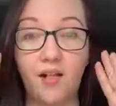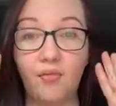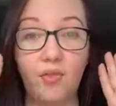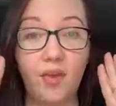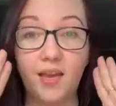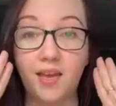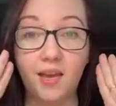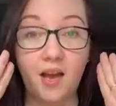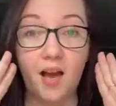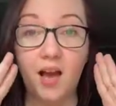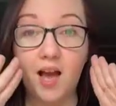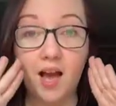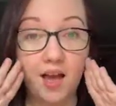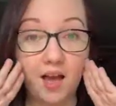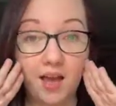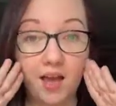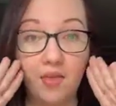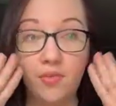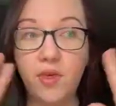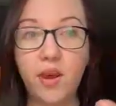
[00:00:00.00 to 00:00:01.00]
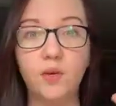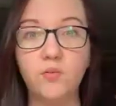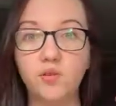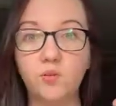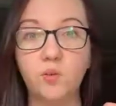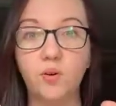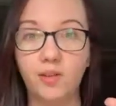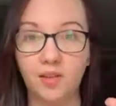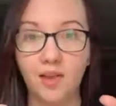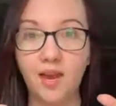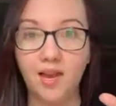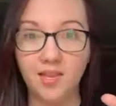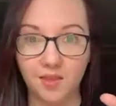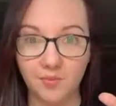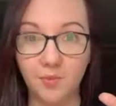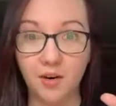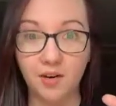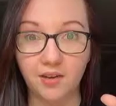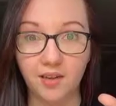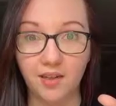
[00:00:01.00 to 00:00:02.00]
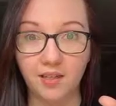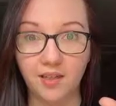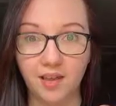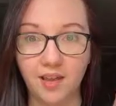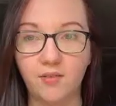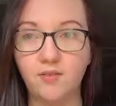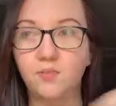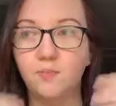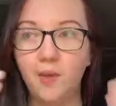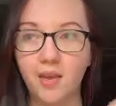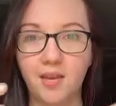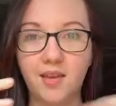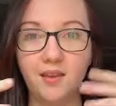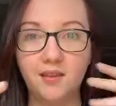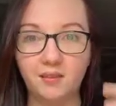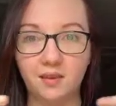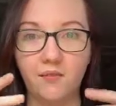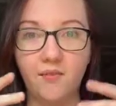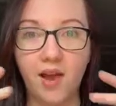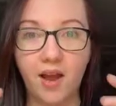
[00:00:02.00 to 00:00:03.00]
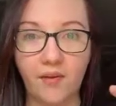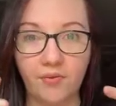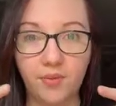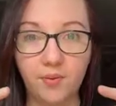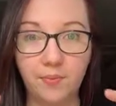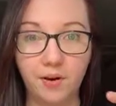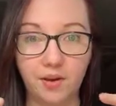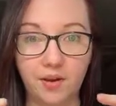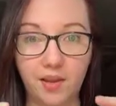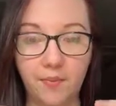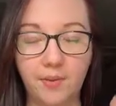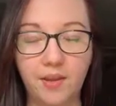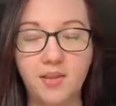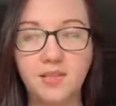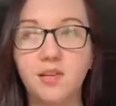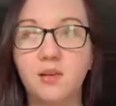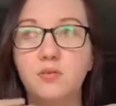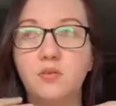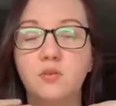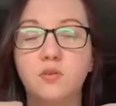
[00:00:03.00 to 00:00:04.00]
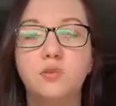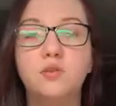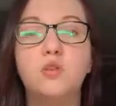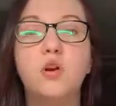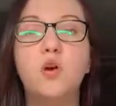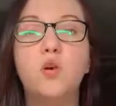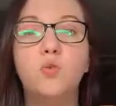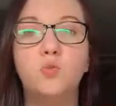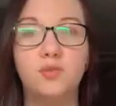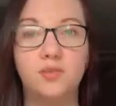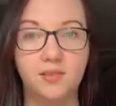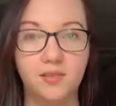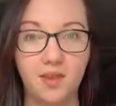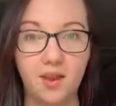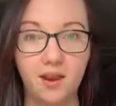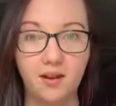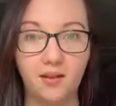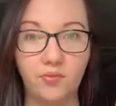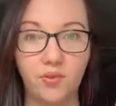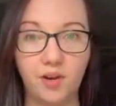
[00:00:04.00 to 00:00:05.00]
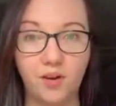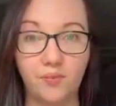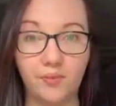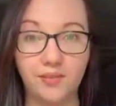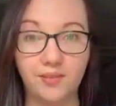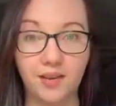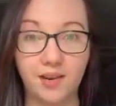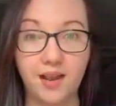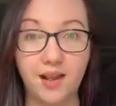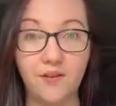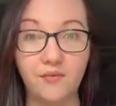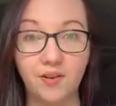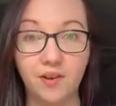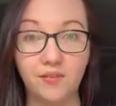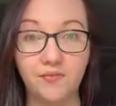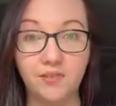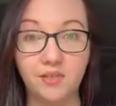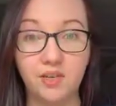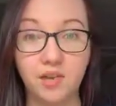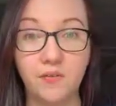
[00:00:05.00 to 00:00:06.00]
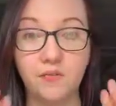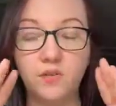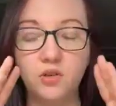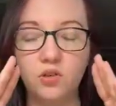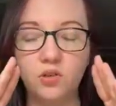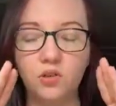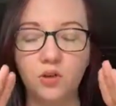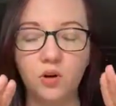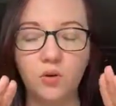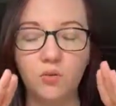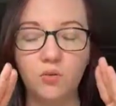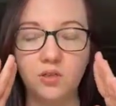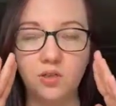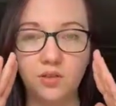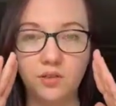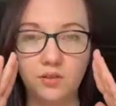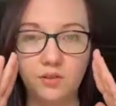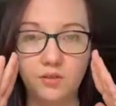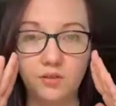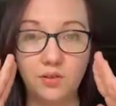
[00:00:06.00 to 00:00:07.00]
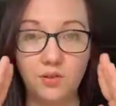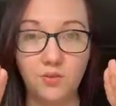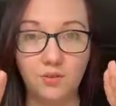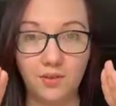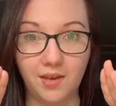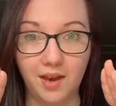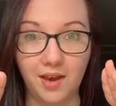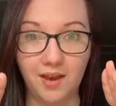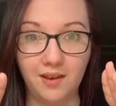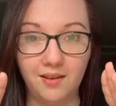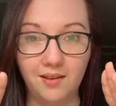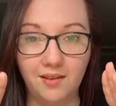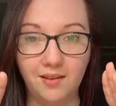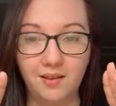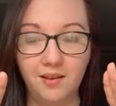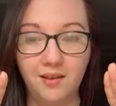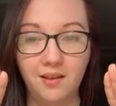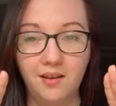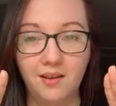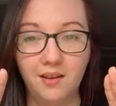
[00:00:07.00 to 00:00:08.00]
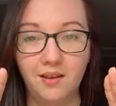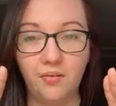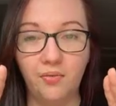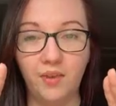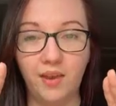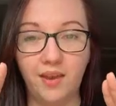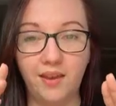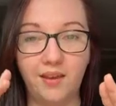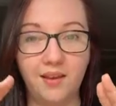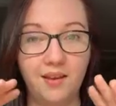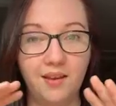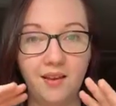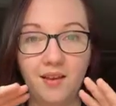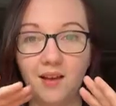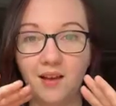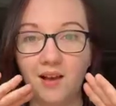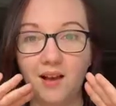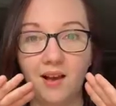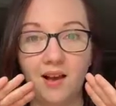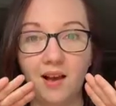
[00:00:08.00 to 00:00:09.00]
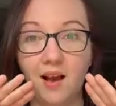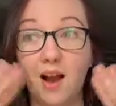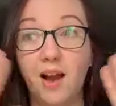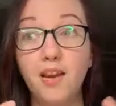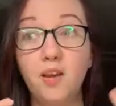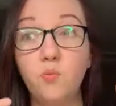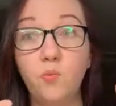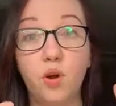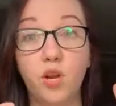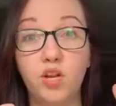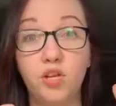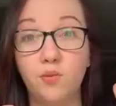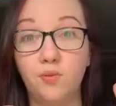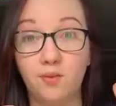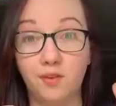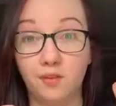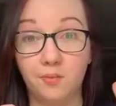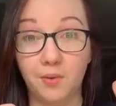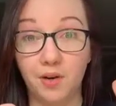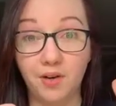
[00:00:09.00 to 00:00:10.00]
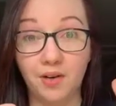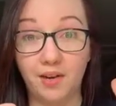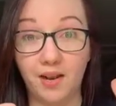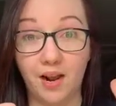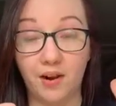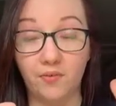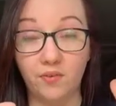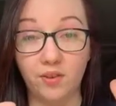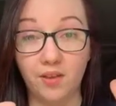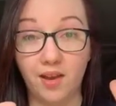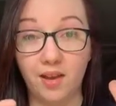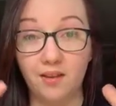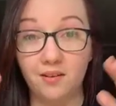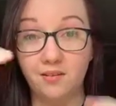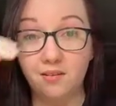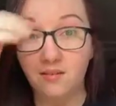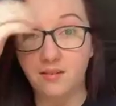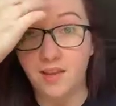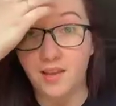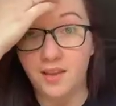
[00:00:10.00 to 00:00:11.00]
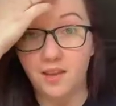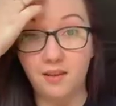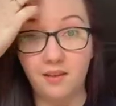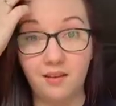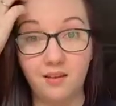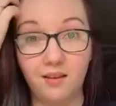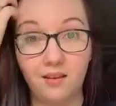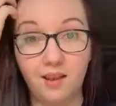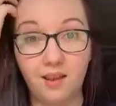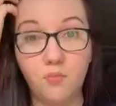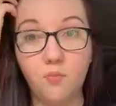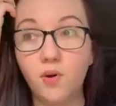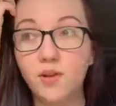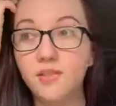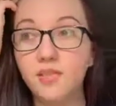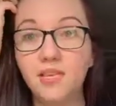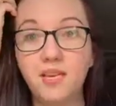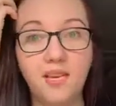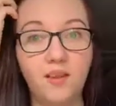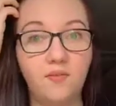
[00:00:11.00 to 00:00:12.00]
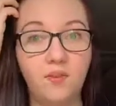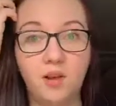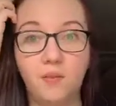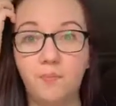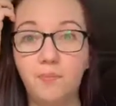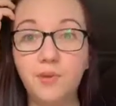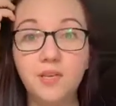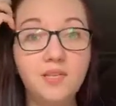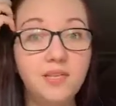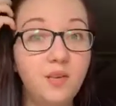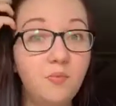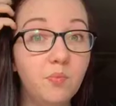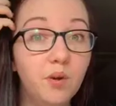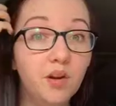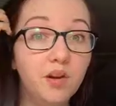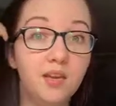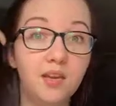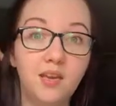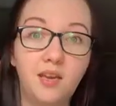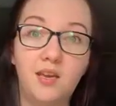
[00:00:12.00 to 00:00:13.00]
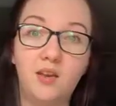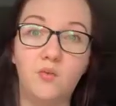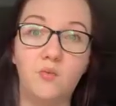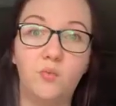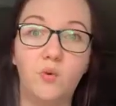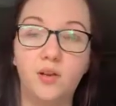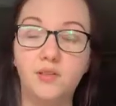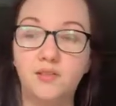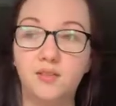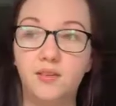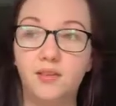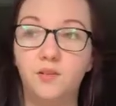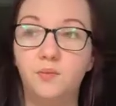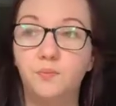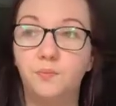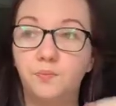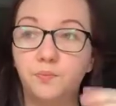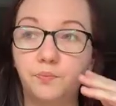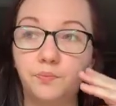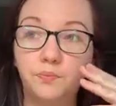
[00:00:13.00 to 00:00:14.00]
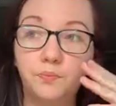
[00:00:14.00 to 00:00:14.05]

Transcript: Like, and then I was working at the market. Like I was making stuff at the market because I was so scared that I wasn't going to have enough stuff. Don't do that. Like, I didn't want to do another market after that. Like, it wasn't even a busy market. It wasn't